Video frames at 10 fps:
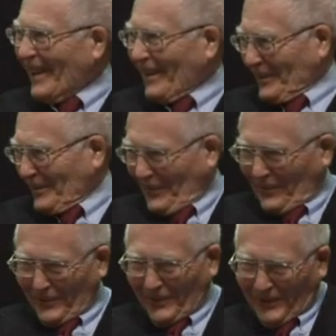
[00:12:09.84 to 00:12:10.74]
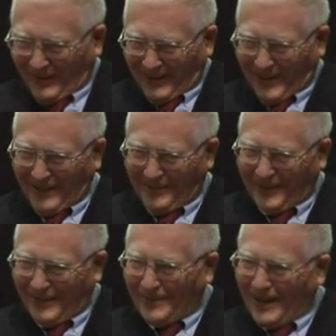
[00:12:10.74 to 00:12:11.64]
That was before your time,
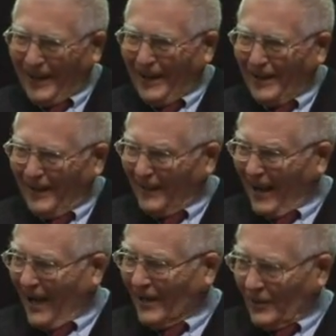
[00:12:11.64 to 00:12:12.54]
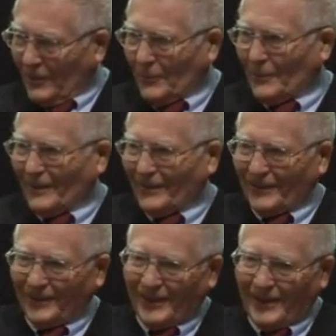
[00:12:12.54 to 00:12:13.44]
Tim. Her uncle
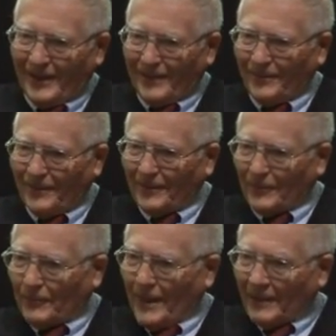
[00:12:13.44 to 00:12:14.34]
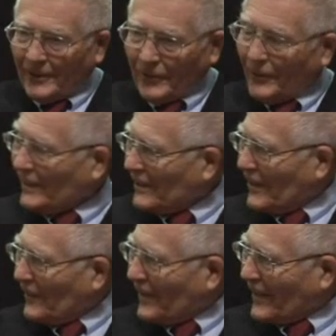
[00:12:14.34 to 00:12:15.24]
was a dramatic
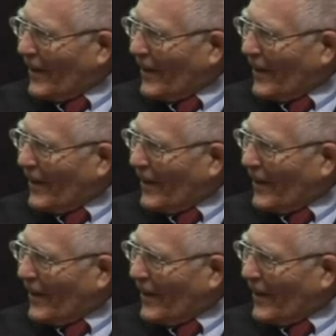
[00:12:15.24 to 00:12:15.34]
critic on